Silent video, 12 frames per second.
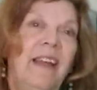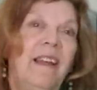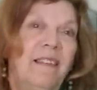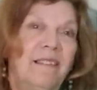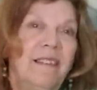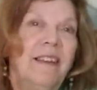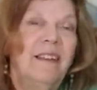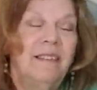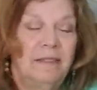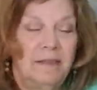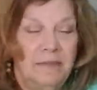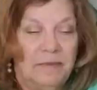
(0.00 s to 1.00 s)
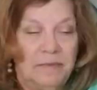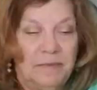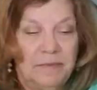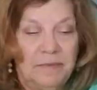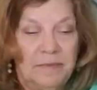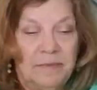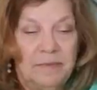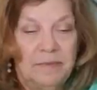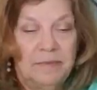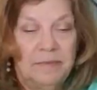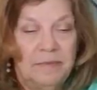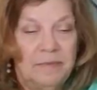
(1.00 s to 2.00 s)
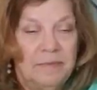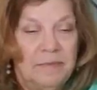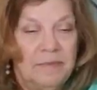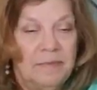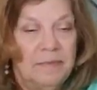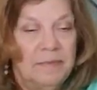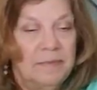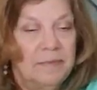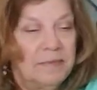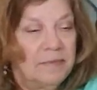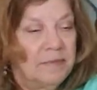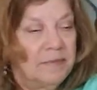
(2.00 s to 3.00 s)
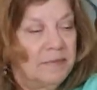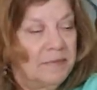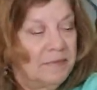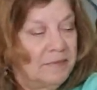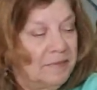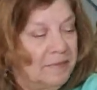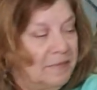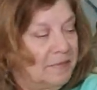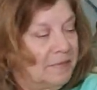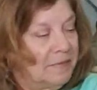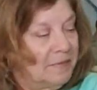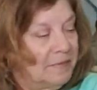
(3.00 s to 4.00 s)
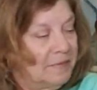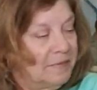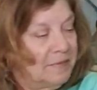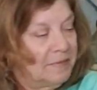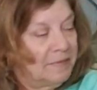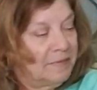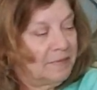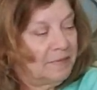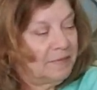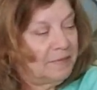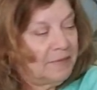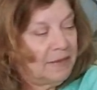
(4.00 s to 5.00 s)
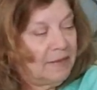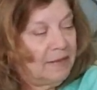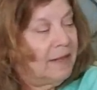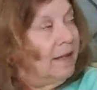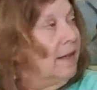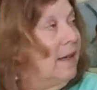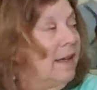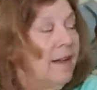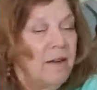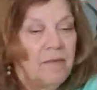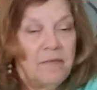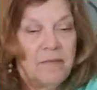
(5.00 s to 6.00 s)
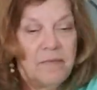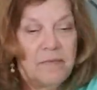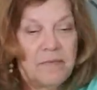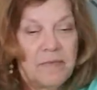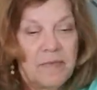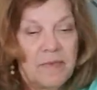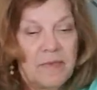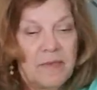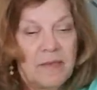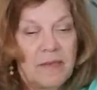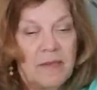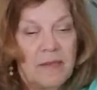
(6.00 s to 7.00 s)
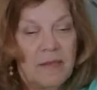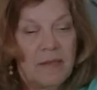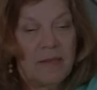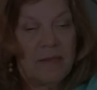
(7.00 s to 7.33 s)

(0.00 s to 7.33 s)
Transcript: This person isn't speaking.